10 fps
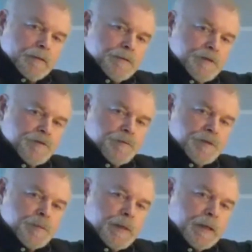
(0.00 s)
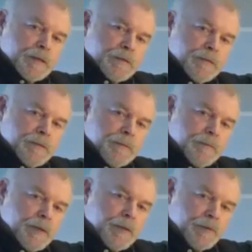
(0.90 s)
disrespect
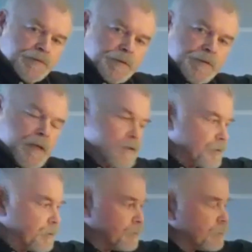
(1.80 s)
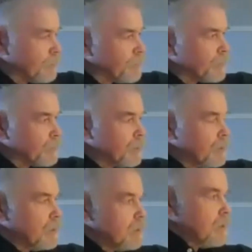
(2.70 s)
people's intentions,
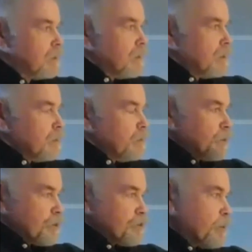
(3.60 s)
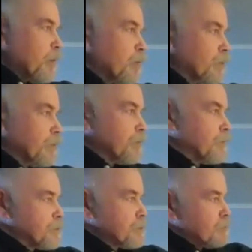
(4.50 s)
but just remember
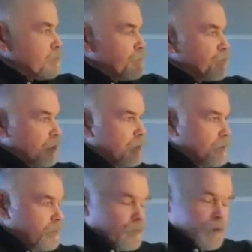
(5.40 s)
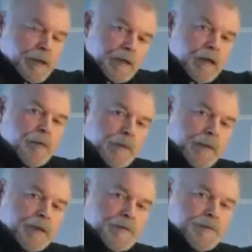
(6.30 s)
that we've turned a very
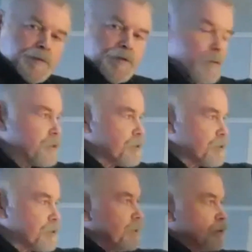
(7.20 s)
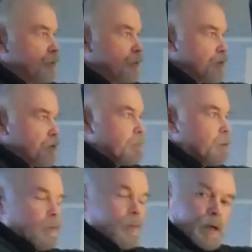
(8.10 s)
complex situation into a
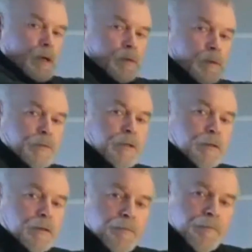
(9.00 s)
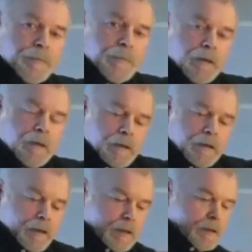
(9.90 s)
simple problem here.
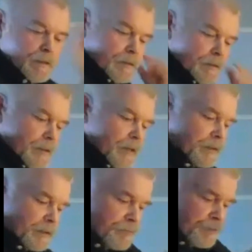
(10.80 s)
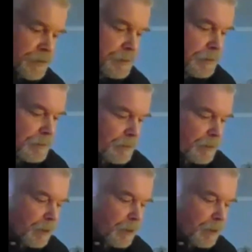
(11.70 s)
And that gives us the